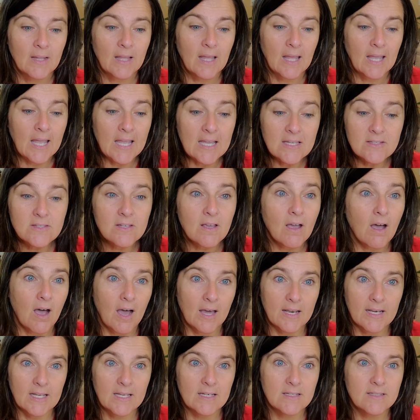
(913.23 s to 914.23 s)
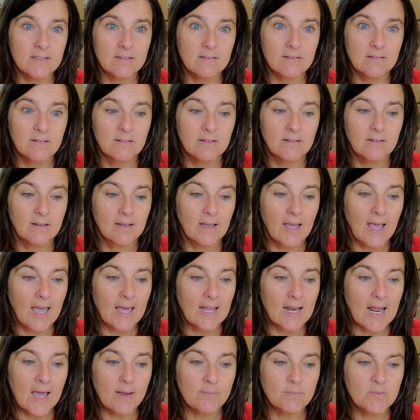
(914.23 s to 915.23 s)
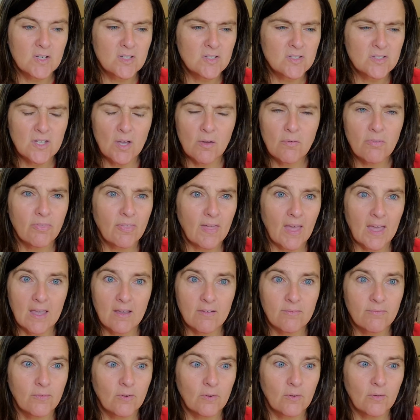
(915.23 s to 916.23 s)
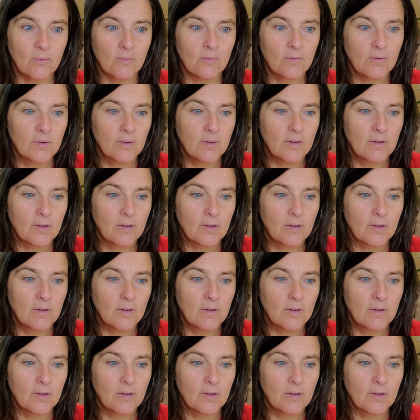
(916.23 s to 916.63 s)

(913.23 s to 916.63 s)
He's got it. And I'm just so thankful.